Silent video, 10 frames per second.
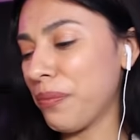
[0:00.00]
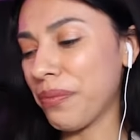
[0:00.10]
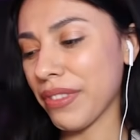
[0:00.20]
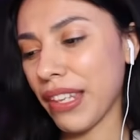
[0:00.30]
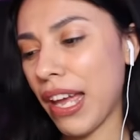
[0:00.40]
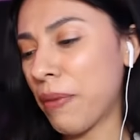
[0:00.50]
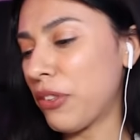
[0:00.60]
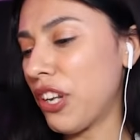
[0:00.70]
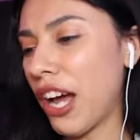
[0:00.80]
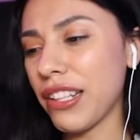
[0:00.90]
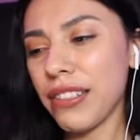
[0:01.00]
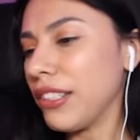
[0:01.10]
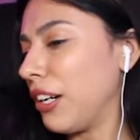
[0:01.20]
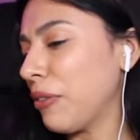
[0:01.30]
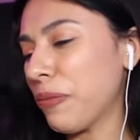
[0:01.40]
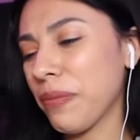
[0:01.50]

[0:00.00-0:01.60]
That? I would Who oh, not, nope.